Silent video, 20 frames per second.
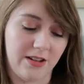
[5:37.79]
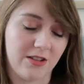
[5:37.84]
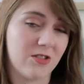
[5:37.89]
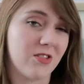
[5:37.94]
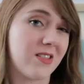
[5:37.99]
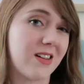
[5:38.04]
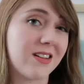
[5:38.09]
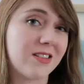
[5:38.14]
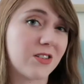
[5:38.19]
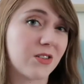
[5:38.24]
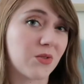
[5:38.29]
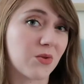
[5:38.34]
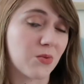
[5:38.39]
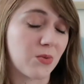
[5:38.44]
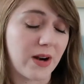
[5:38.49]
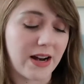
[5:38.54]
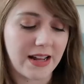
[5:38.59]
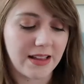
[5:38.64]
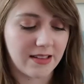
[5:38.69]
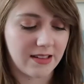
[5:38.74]
So that's
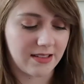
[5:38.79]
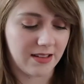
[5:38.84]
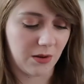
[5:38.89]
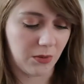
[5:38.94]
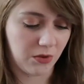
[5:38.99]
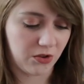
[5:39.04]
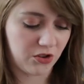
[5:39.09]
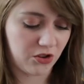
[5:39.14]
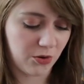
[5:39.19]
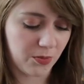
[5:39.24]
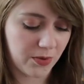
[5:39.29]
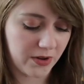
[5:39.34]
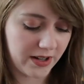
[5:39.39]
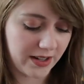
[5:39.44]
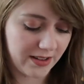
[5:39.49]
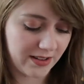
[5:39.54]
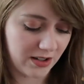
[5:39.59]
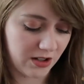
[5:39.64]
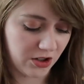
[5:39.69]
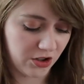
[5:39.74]
great that that was super
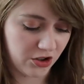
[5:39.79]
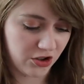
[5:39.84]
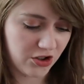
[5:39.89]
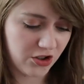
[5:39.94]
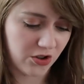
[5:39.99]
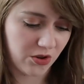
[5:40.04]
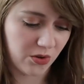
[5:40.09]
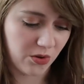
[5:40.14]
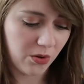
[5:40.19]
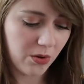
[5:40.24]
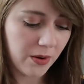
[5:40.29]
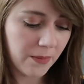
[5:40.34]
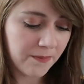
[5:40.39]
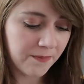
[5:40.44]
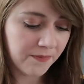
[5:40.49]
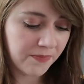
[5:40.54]
easy to do.